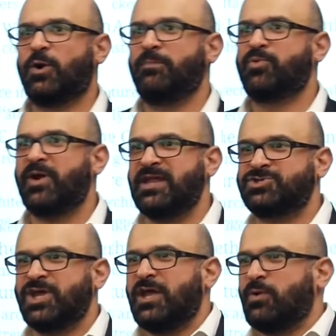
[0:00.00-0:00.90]
or a
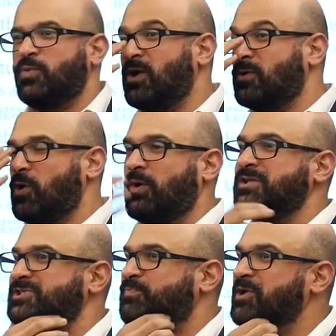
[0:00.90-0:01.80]
bridge, we don't go and
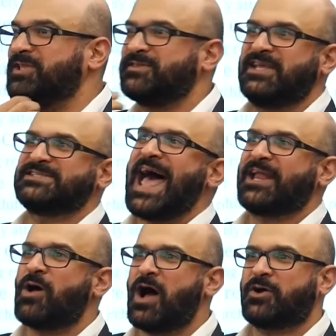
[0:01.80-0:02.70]
just build things
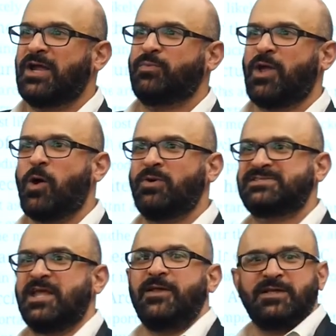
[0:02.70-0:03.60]
ad hoc, right? We
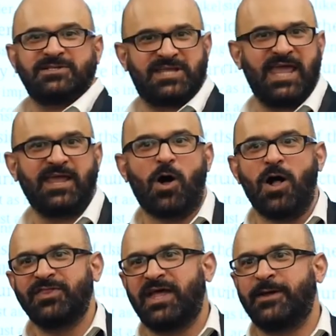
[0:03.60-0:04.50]
always take
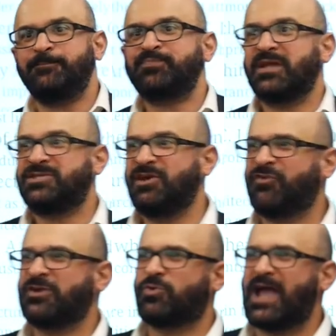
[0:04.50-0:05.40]
all the
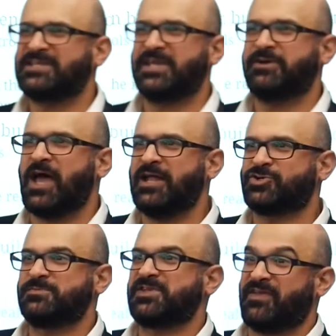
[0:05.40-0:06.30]
different criteria in
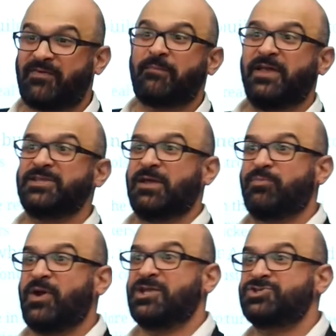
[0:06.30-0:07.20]
terms of if I'm building a
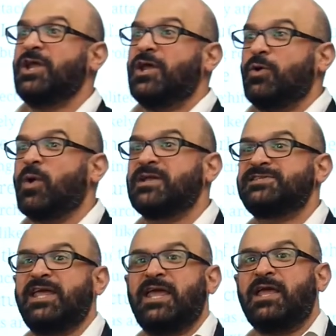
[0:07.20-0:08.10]
bridge, what is
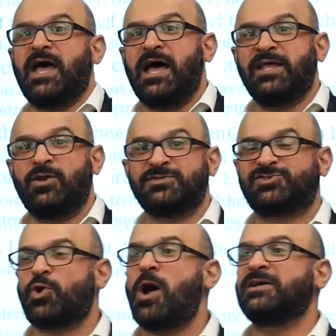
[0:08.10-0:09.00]
the uh, you know
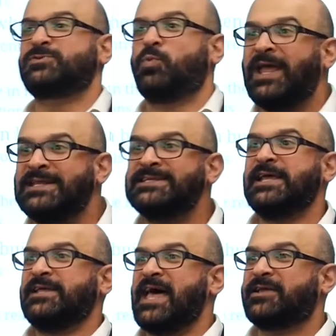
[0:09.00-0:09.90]
strongest wind
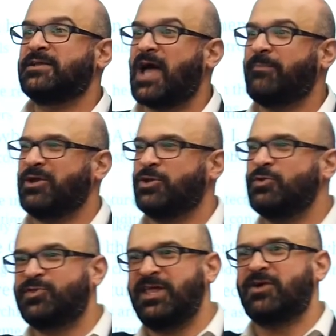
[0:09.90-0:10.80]
that could come here? You
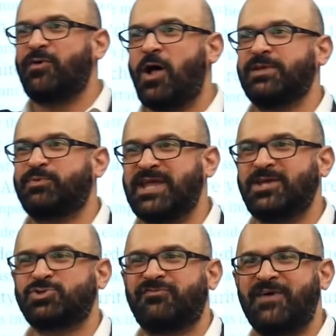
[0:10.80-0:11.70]
think of all the
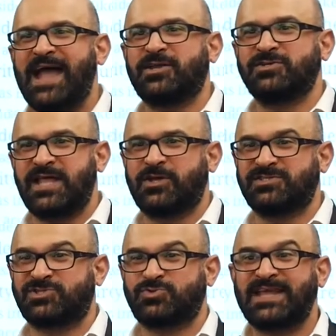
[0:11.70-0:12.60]
potential factors that
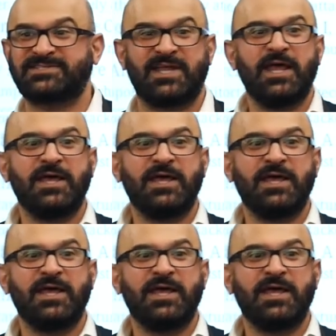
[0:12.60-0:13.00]
could stress